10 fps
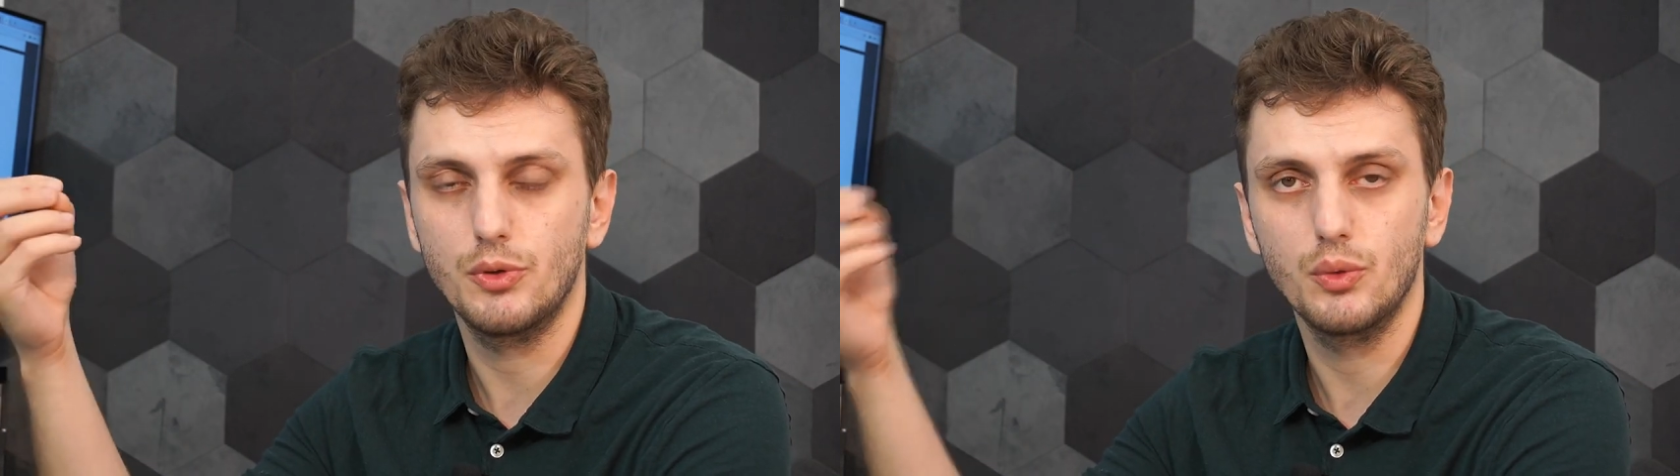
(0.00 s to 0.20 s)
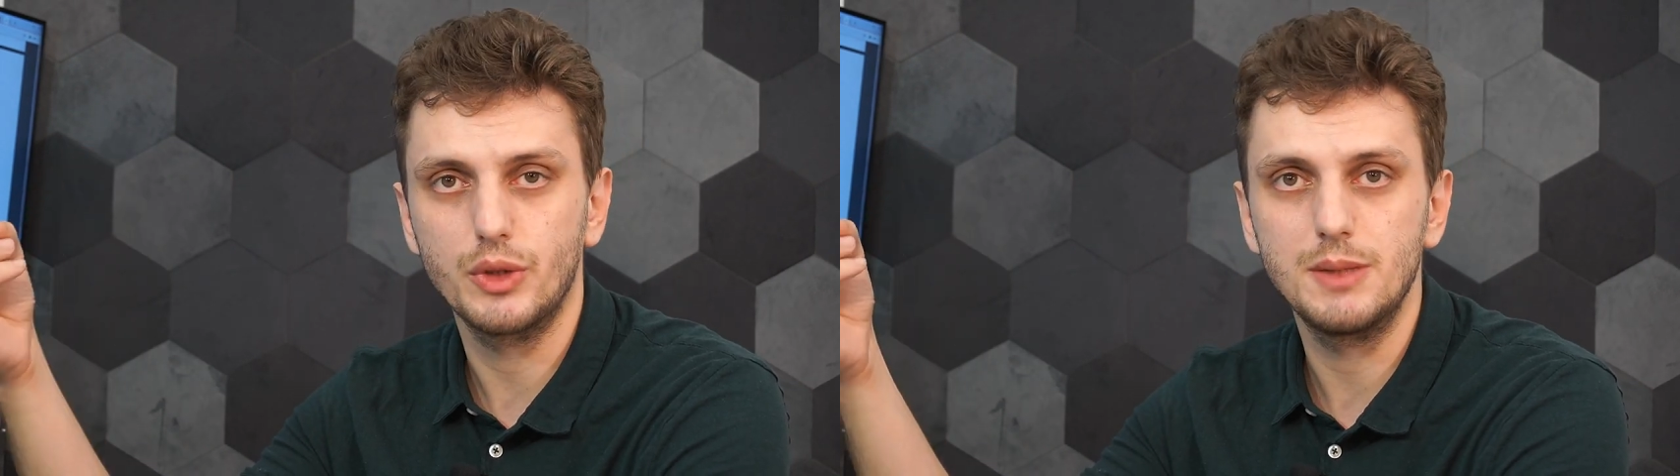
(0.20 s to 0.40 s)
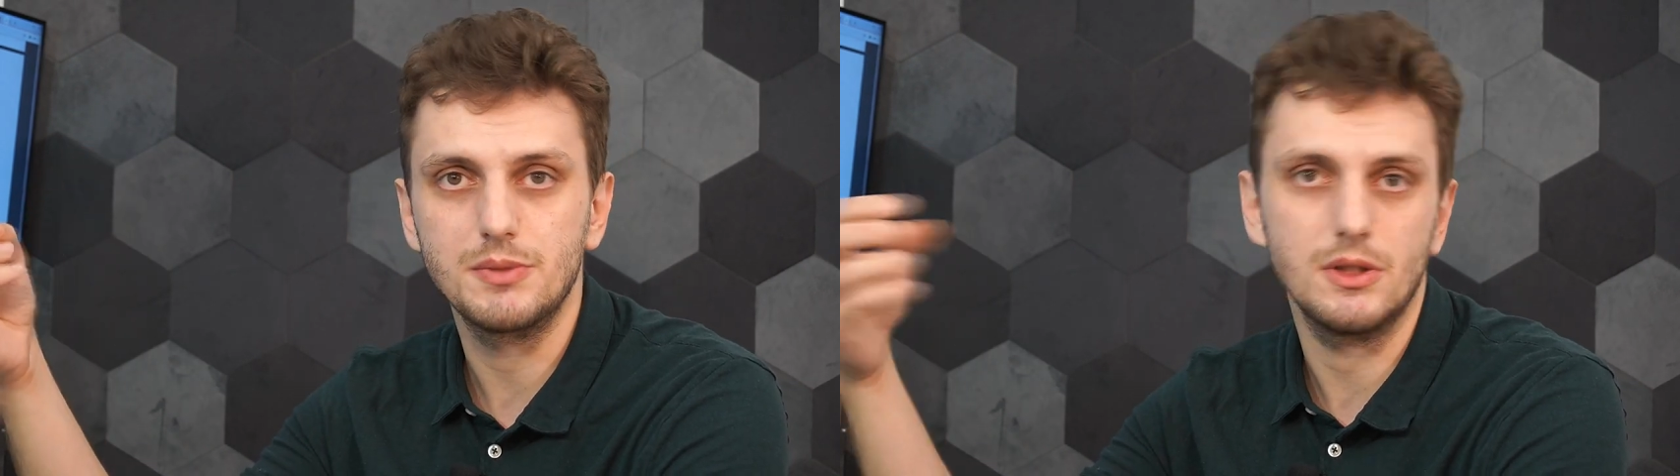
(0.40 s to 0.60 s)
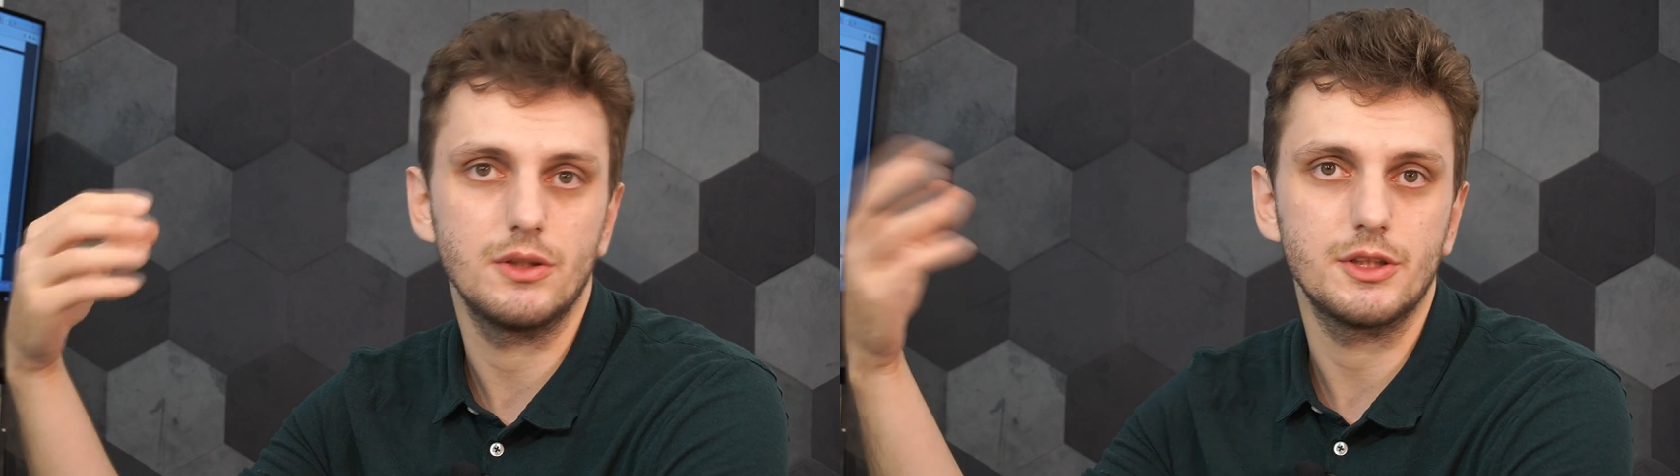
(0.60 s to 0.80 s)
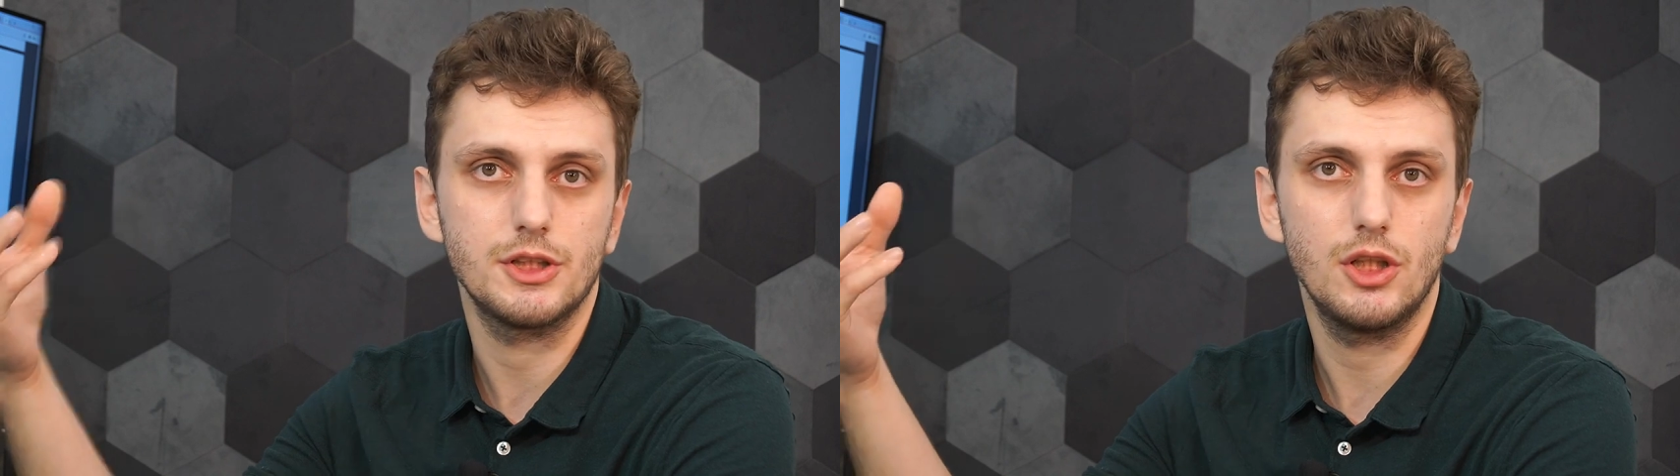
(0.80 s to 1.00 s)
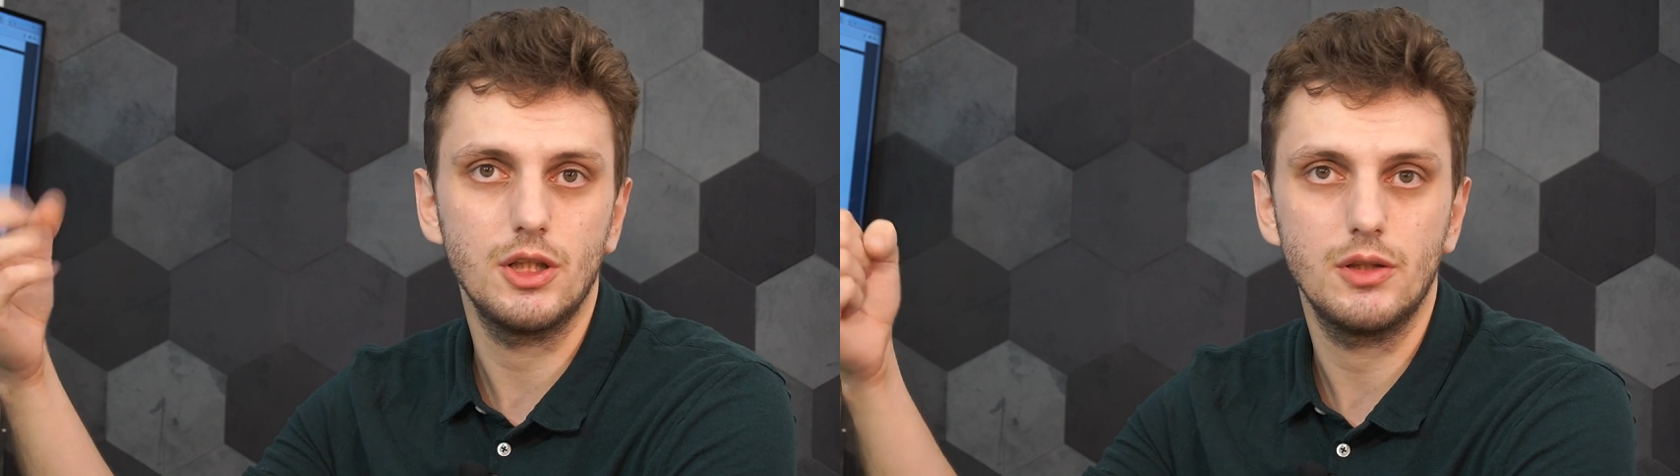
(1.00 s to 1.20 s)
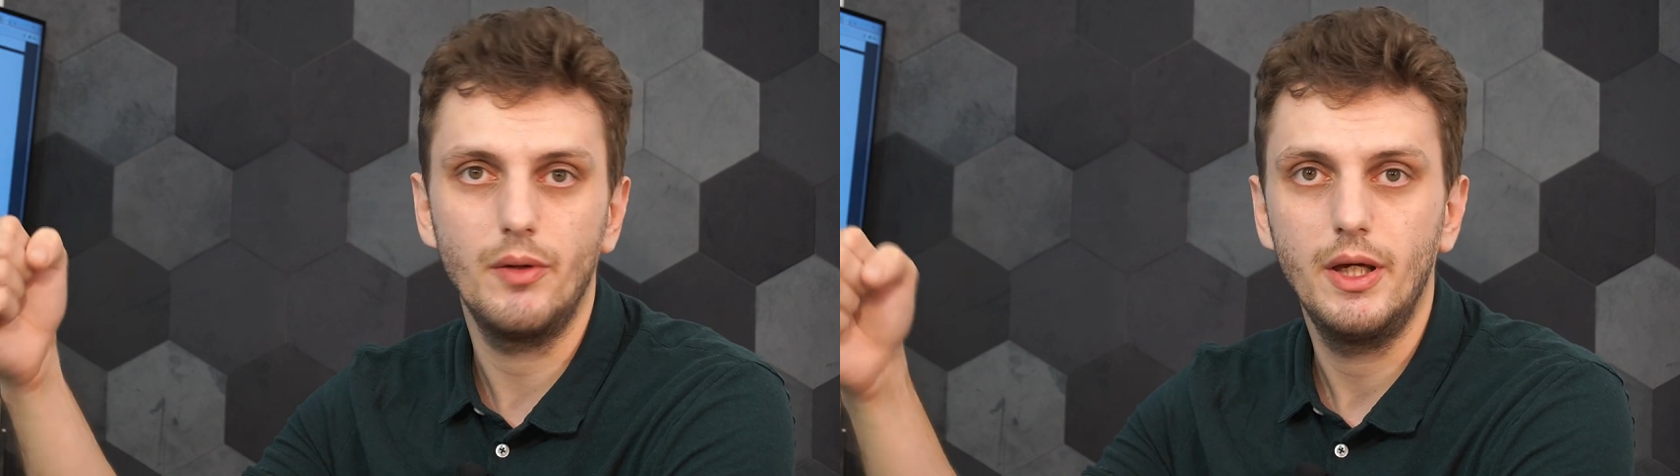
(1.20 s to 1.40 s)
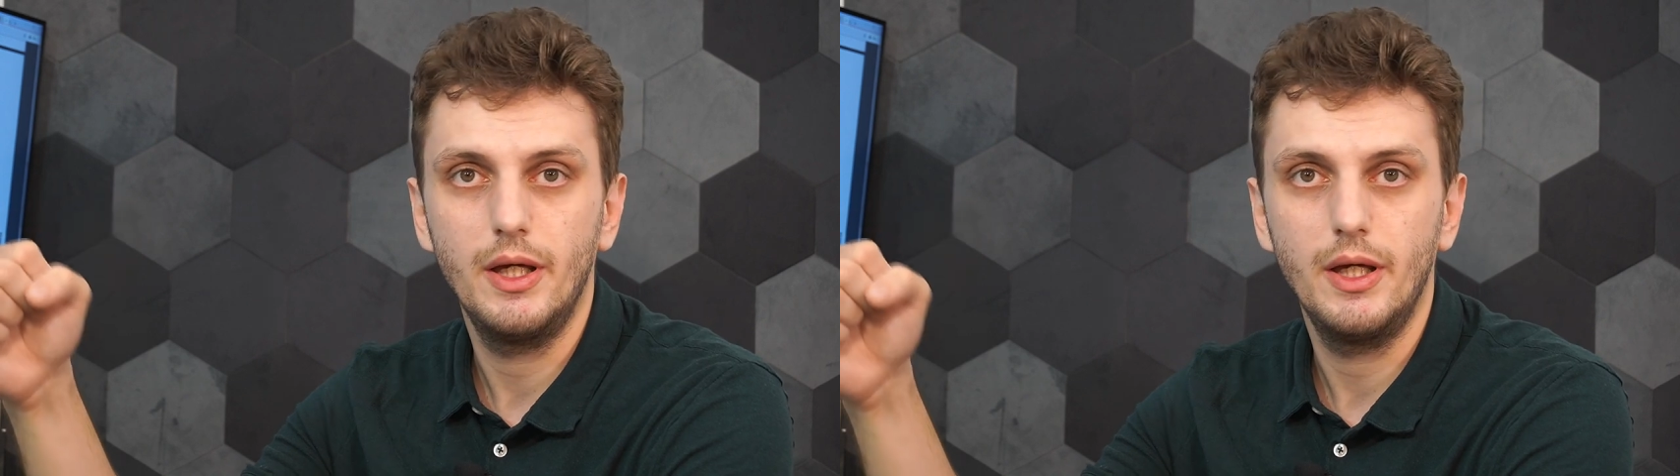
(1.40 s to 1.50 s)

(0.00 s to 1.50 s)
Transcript: programs, others not.